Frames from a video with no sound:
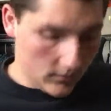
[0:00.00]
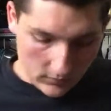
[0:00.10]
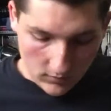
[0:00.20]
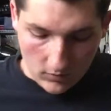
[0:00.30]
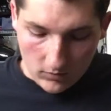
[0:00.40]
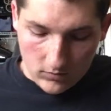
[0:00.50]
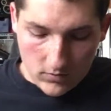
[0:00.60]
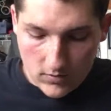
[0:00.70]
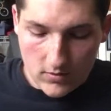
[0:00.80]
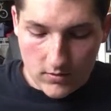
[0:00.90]
so
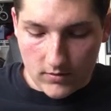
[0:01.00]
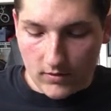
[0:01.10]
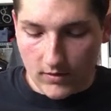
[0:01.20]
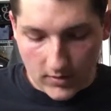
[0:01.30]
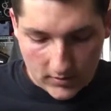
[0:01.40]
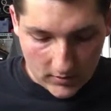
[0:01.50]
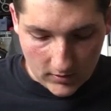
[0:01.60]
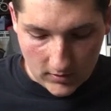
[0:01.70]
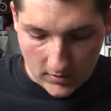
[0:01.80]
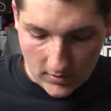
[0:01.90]
the next thing
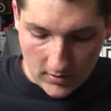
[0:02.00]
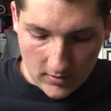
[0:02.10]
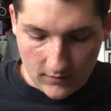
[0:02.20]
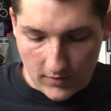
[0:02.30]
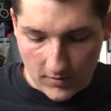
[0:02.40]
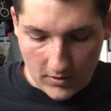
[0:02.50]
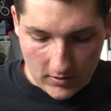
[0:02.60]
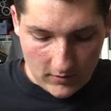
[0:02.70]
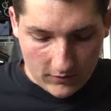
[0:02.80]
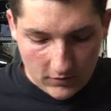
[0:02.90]
I have I
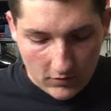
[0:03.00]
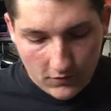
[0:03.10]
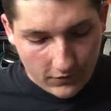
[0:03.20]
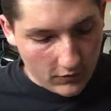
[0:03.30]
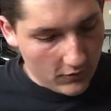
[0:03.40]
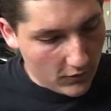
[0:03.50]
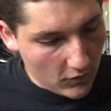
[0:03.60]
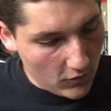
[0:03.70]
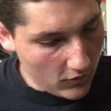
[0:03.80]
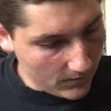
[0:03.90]
have two
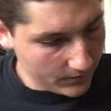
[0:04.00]
Fluval